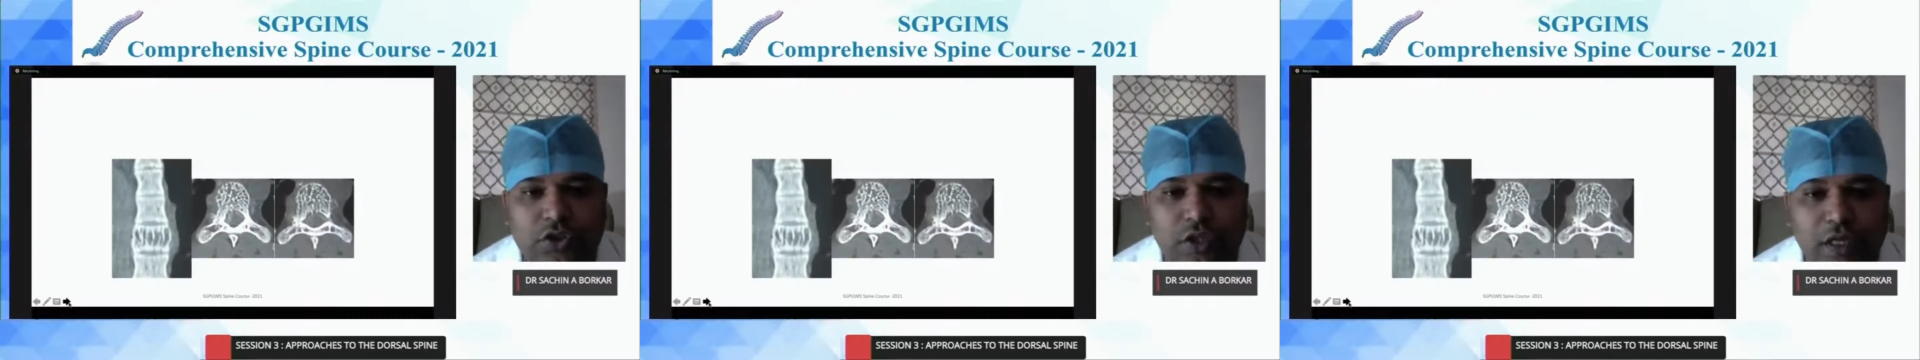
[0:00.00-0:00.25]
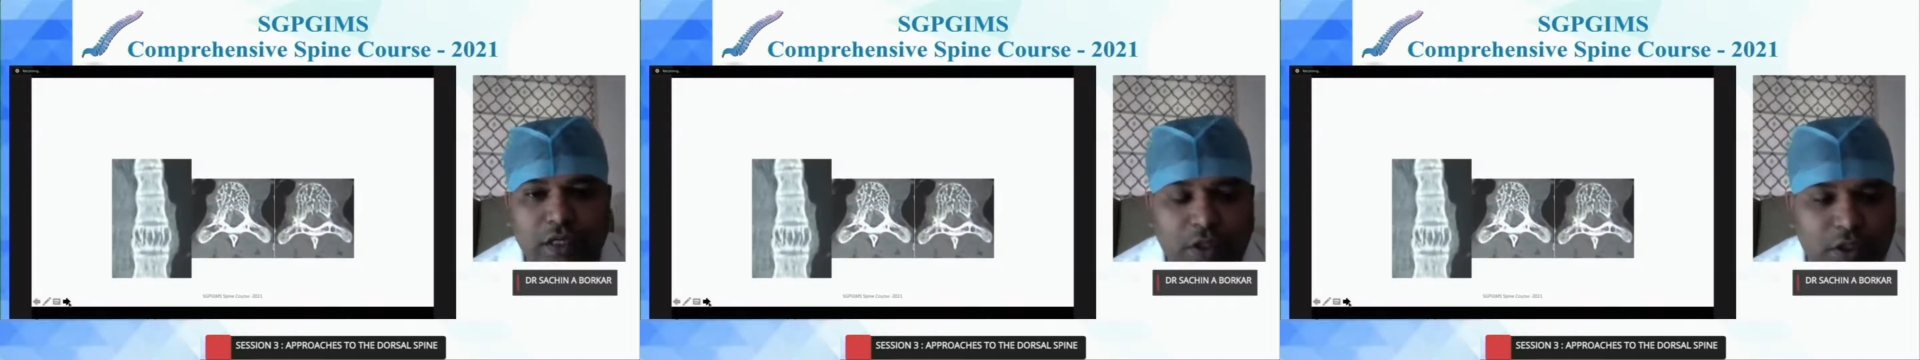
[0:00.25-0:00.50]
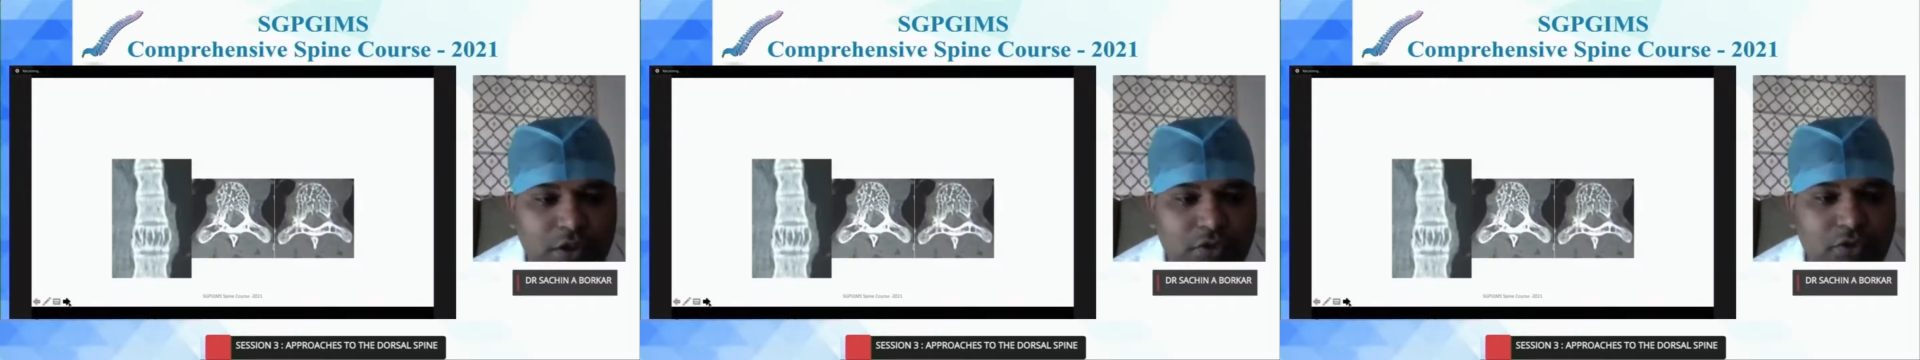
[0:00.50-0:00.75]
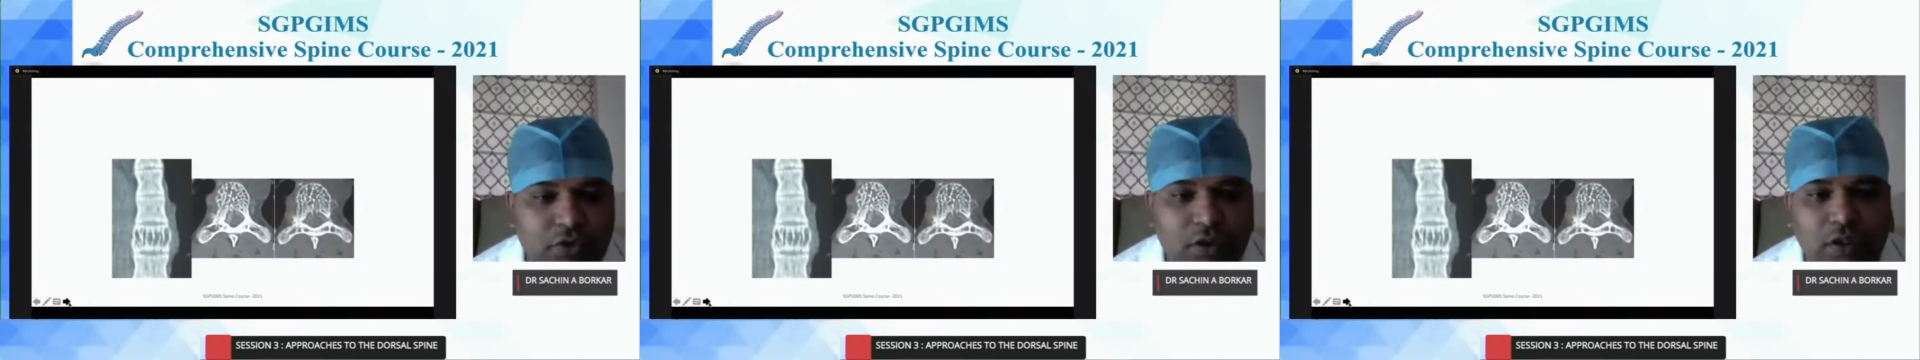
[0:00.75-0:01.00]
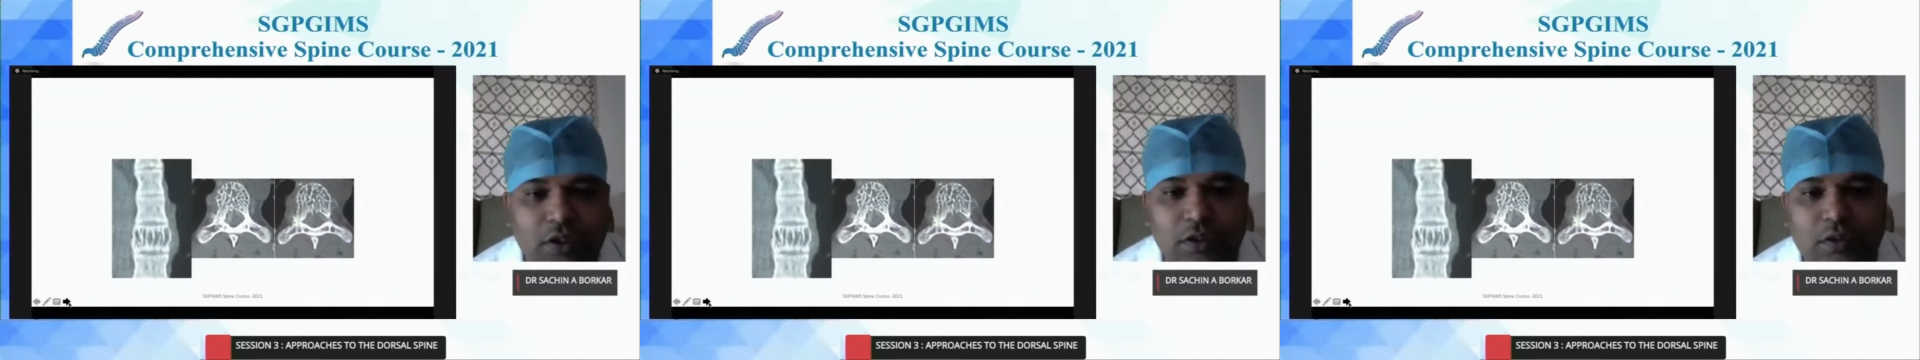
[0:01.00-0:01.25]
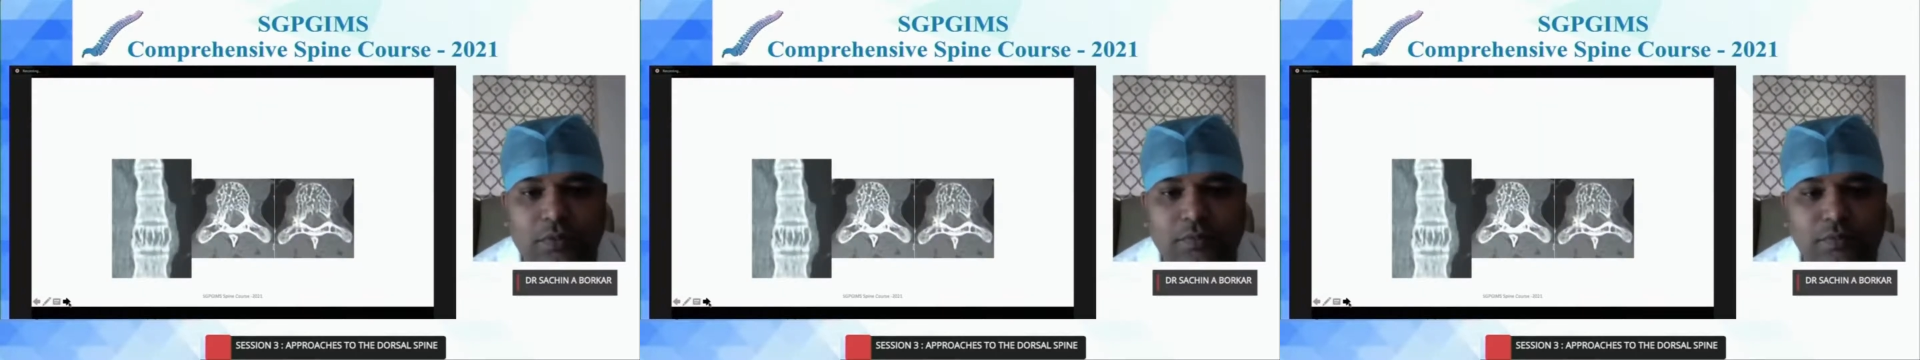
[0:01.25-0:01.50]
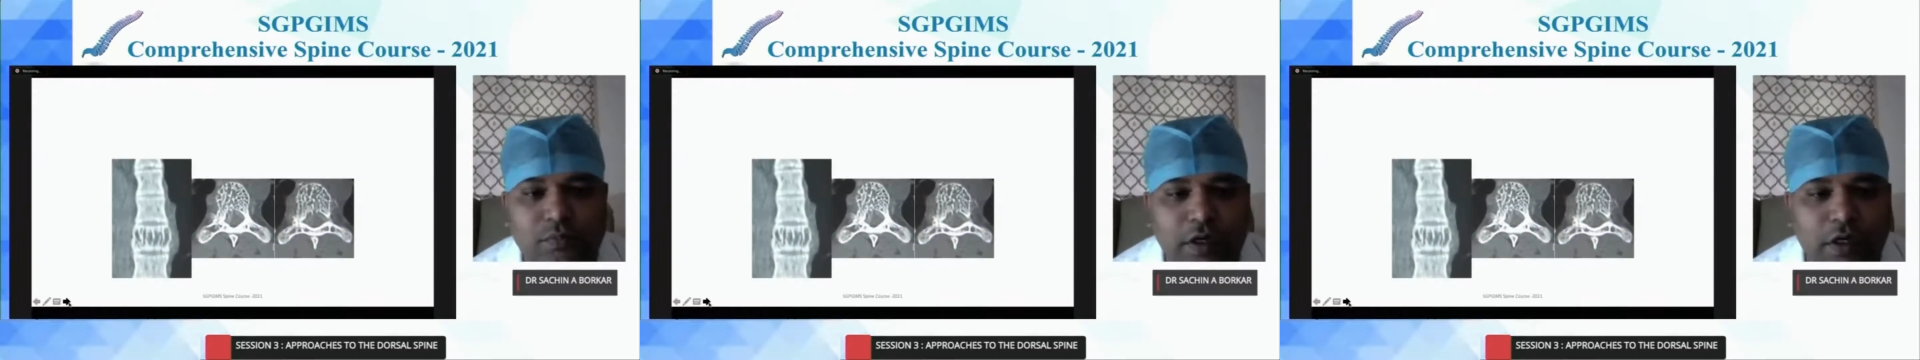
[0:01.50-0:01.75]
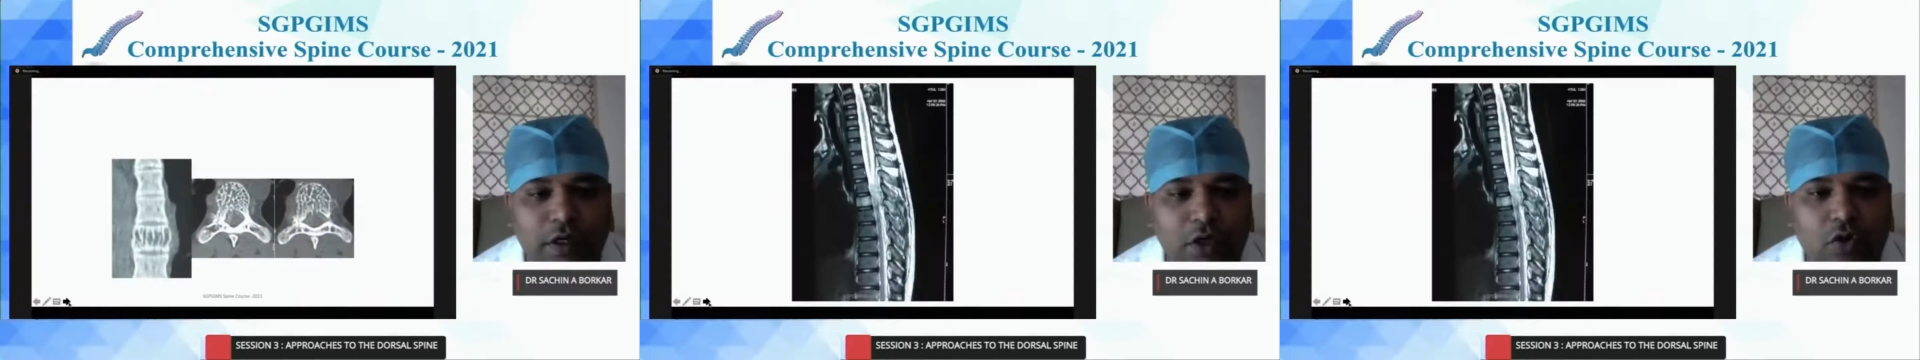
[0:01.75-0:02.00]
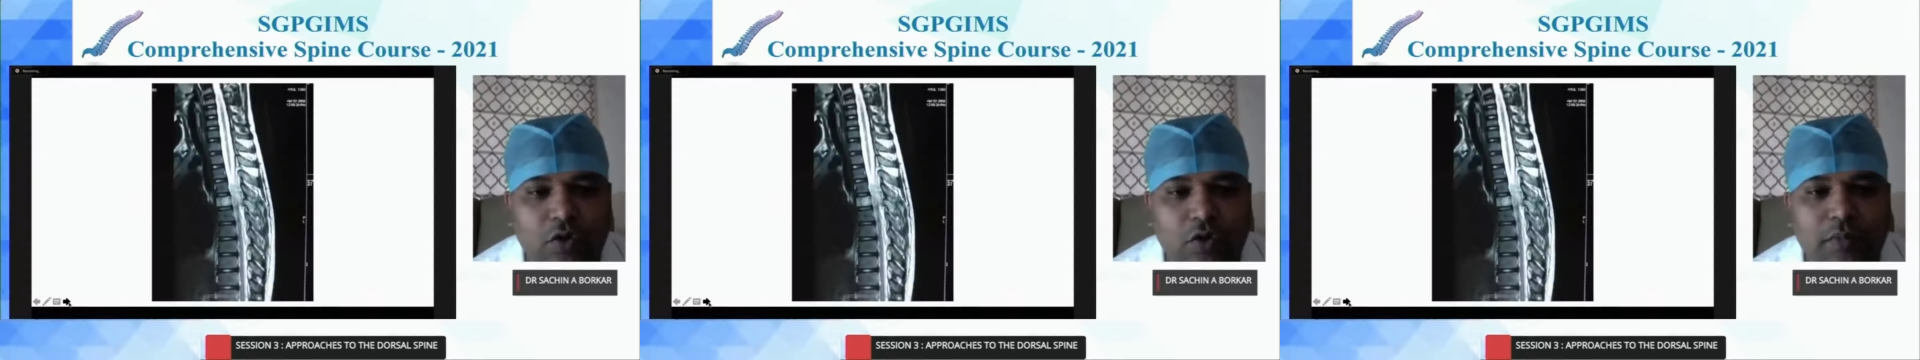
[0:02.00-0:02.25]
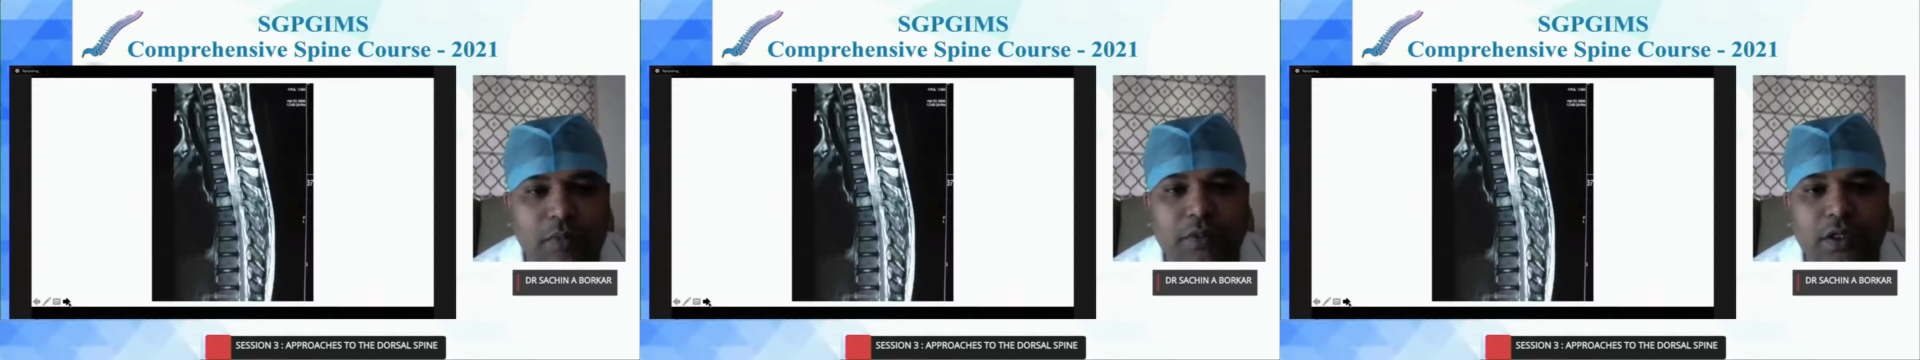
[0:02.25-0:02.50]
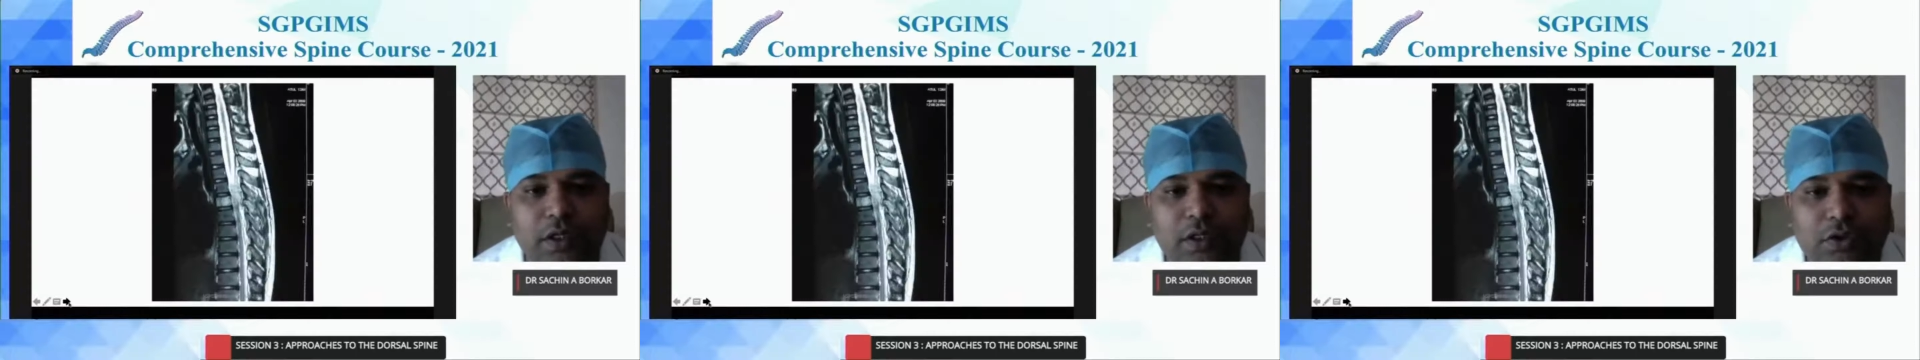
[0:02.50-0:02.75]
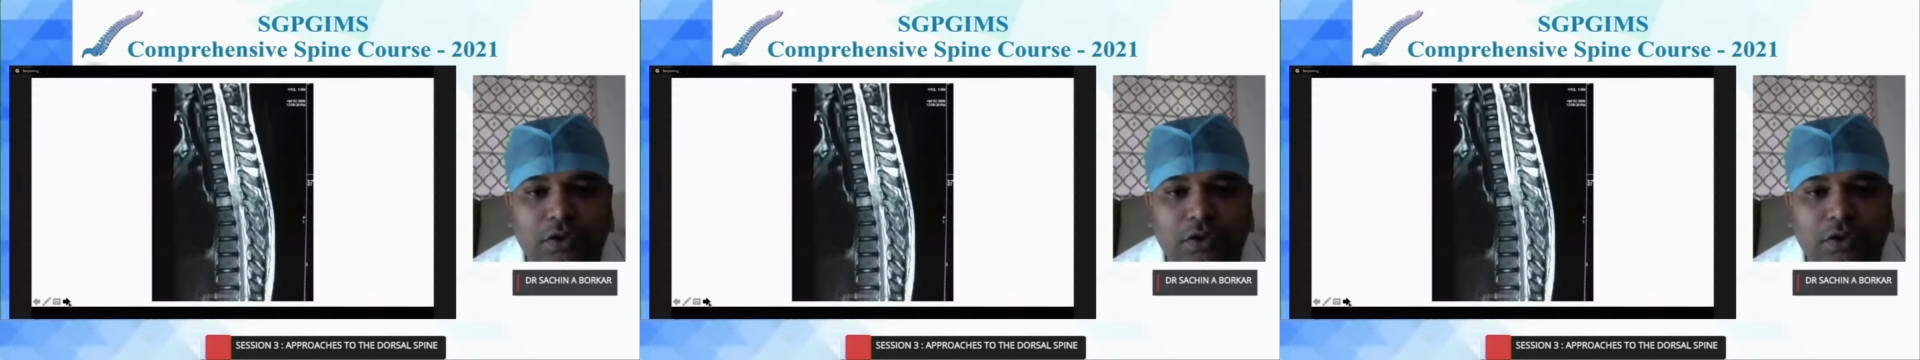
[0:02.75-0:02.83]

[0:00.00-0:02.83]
there is honeycomb appearance.